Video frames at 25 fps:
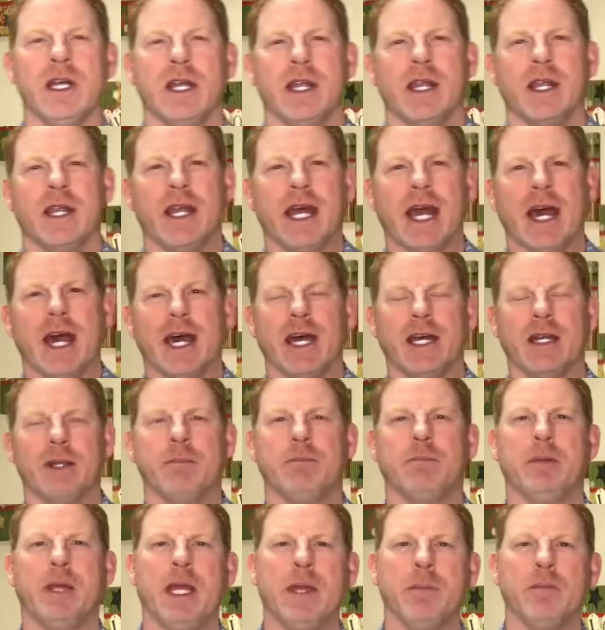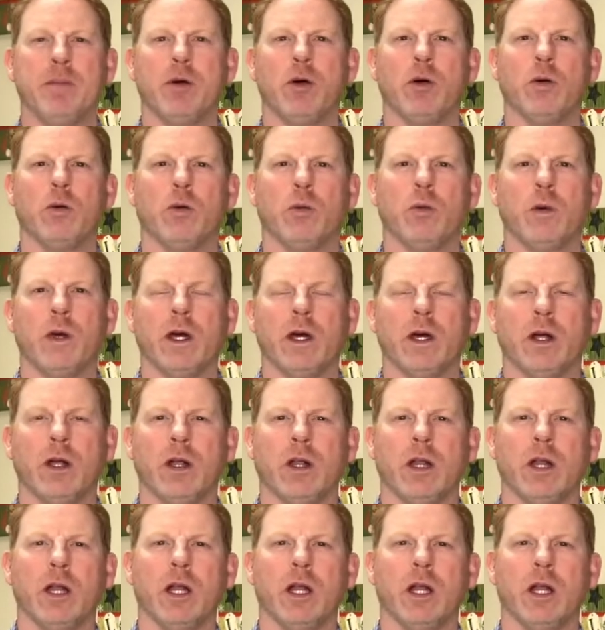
that people will